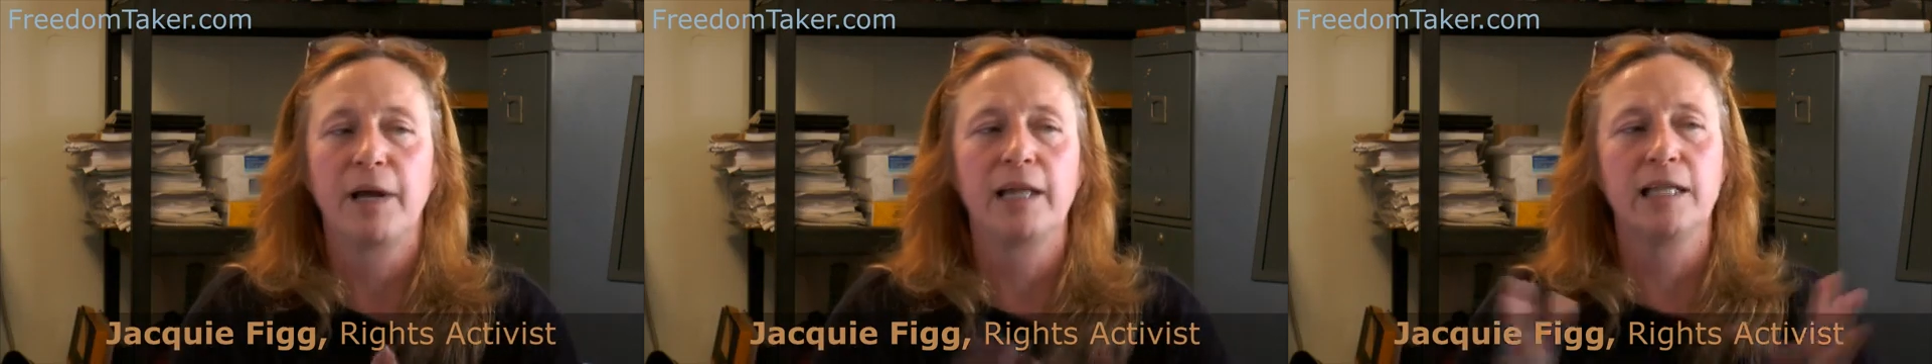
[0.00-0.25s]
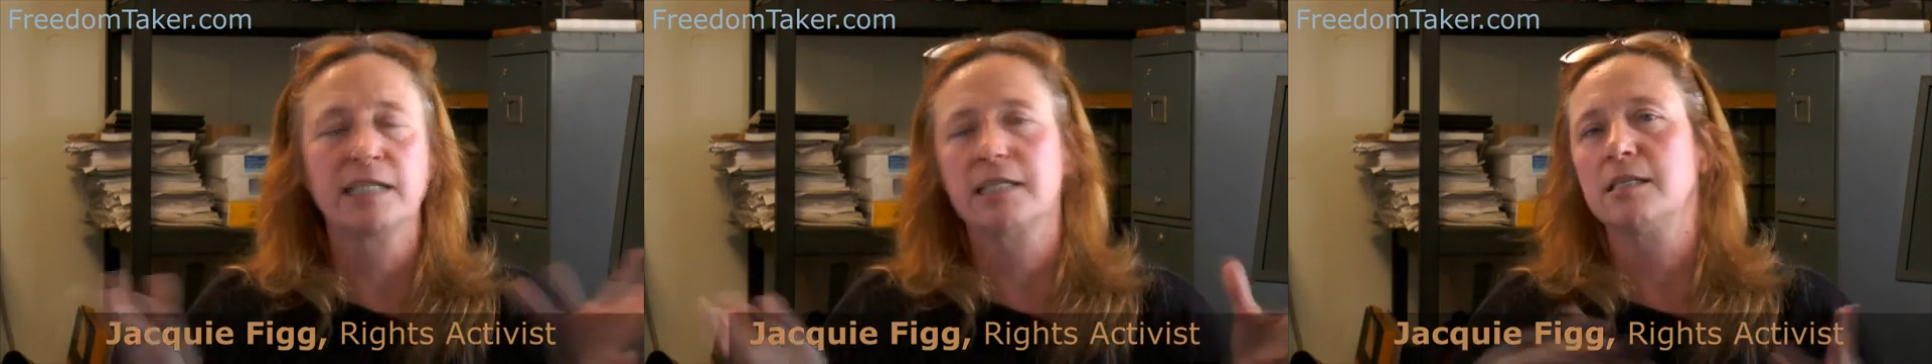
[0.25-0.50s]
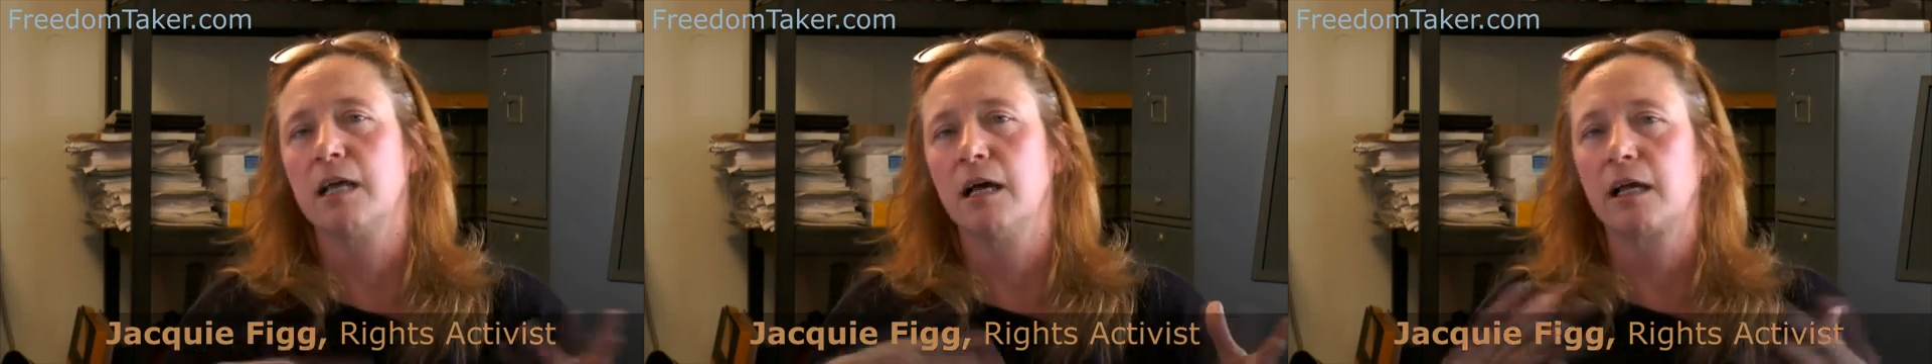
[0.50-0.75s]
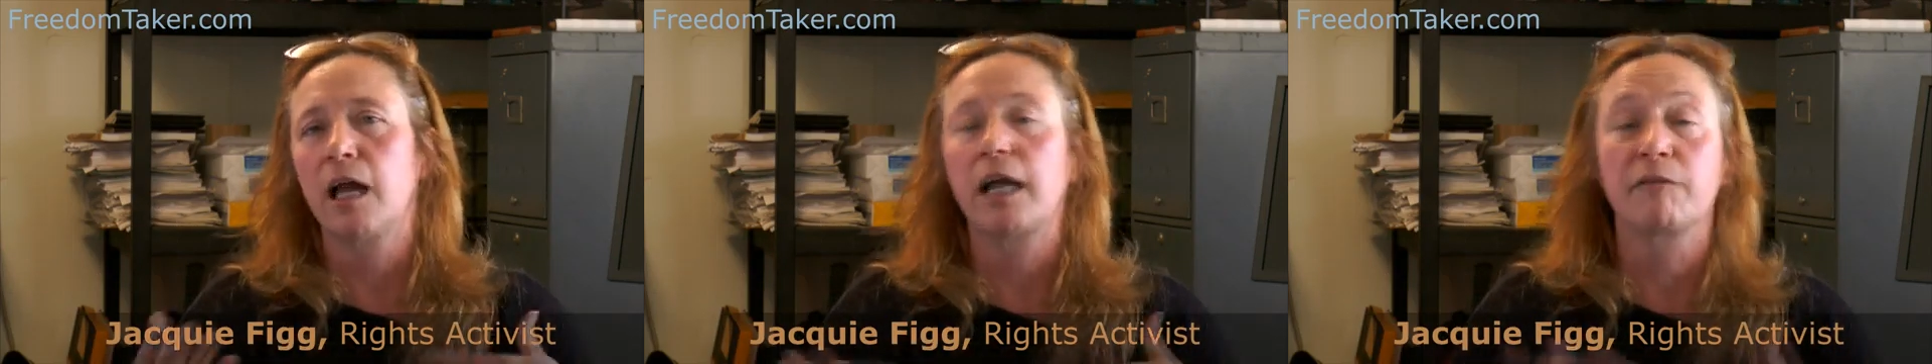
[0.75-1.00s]
and this is
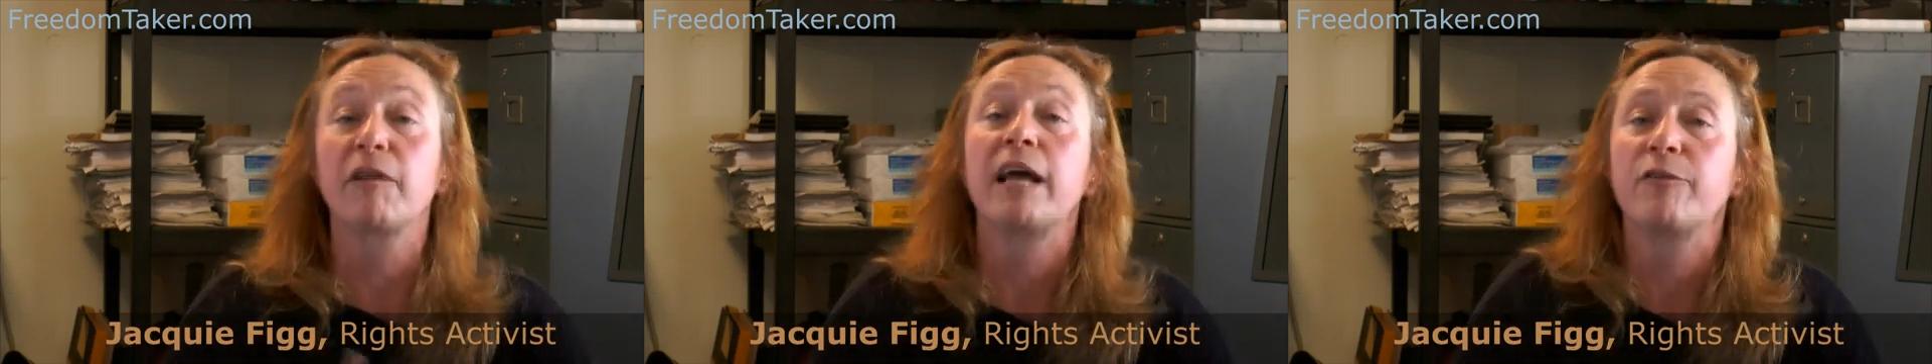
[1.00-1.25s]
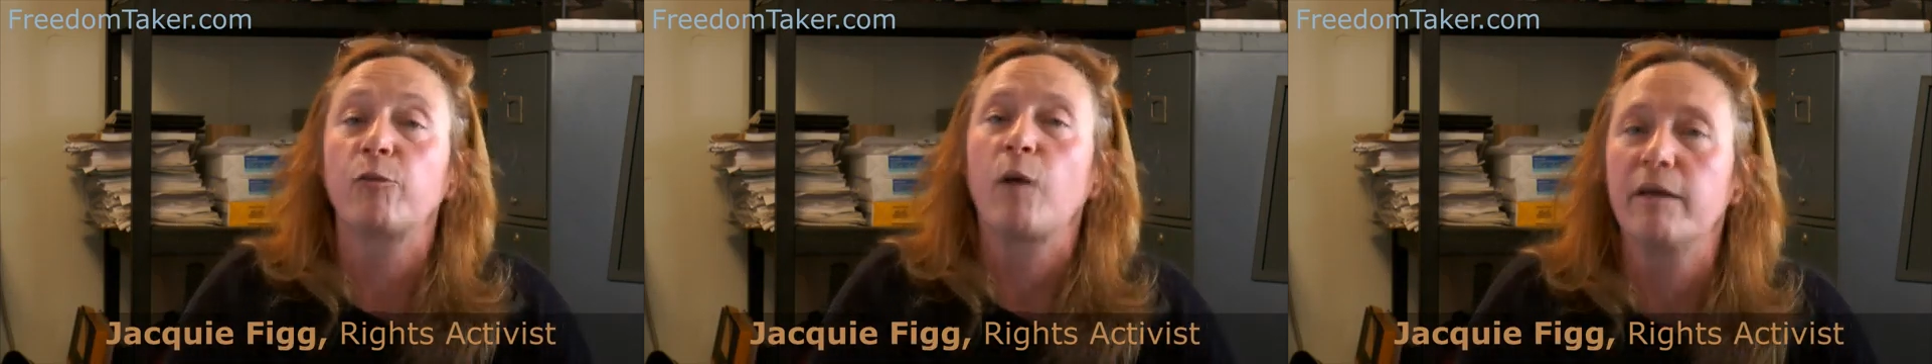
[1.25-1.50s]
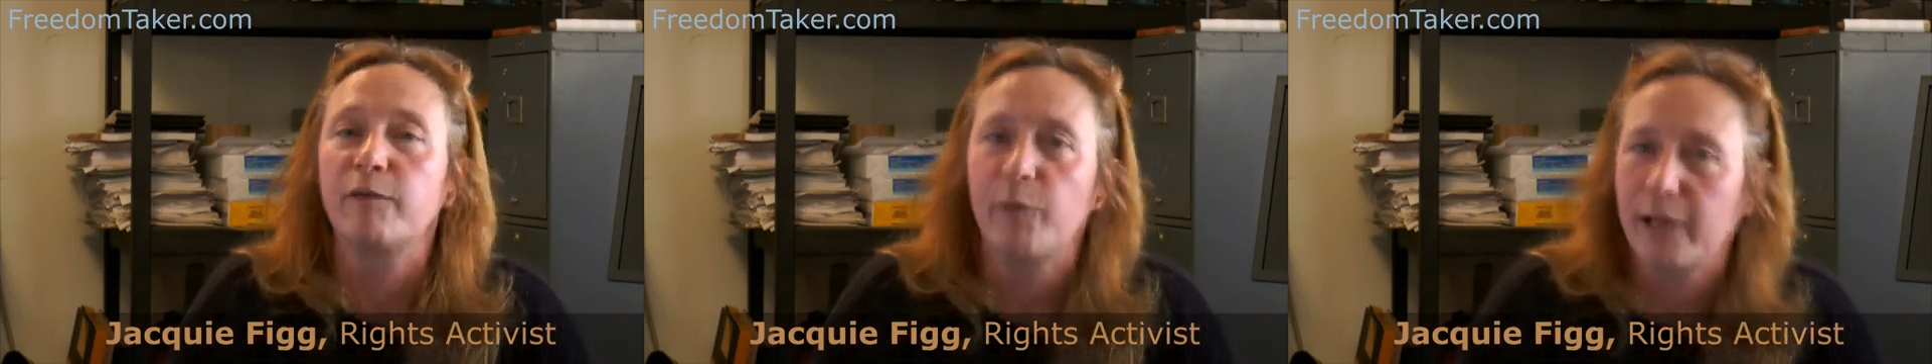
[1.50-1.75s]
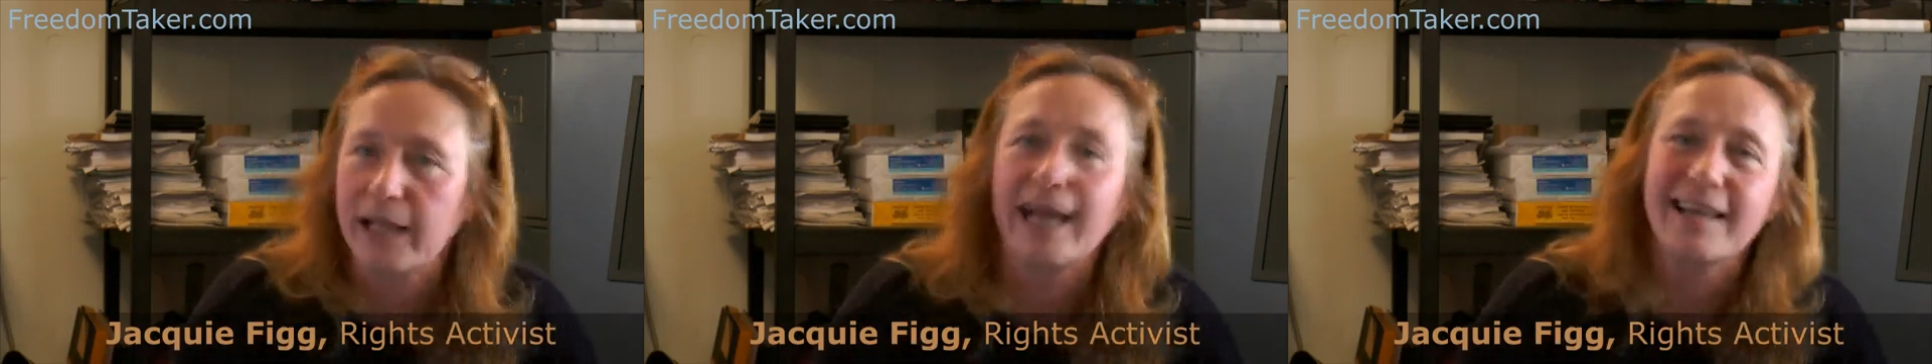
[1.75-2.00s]
a kind of nice way of
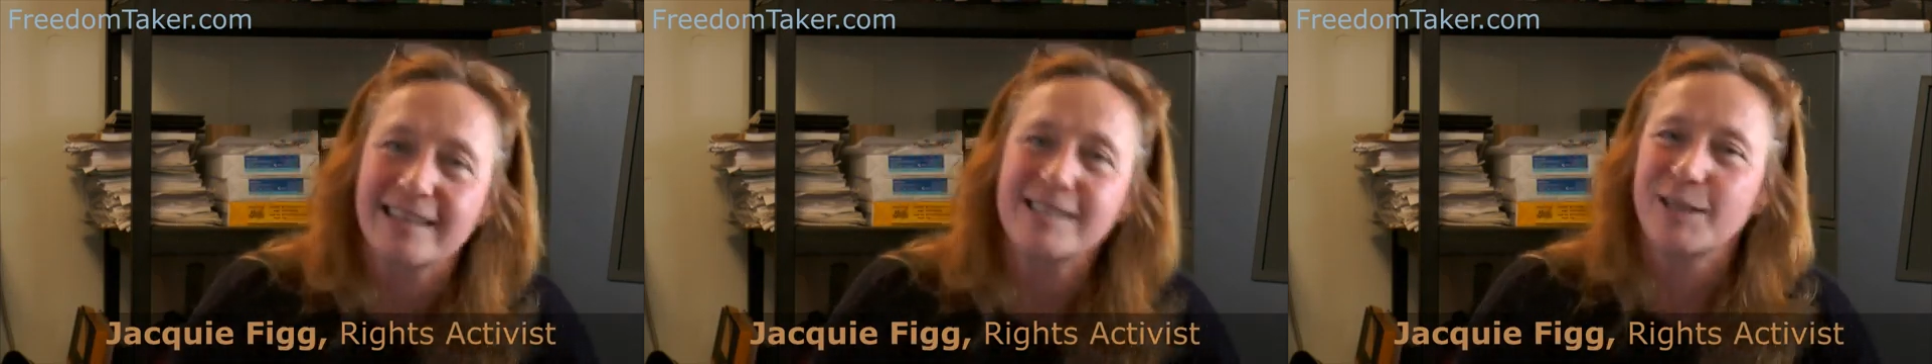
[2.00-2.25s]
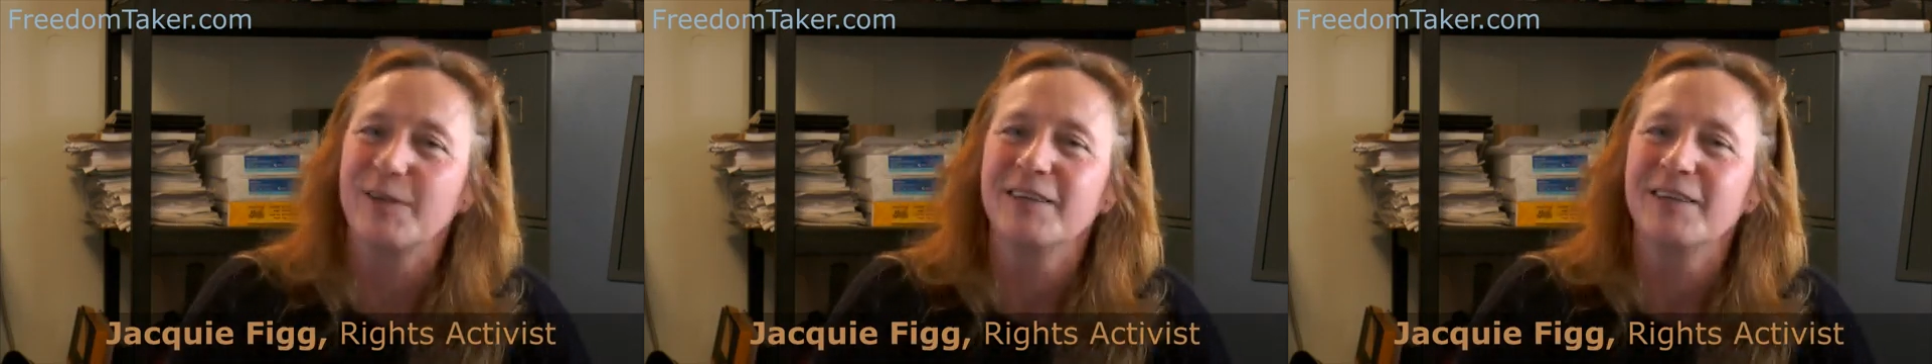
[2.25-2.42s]
doing that. So.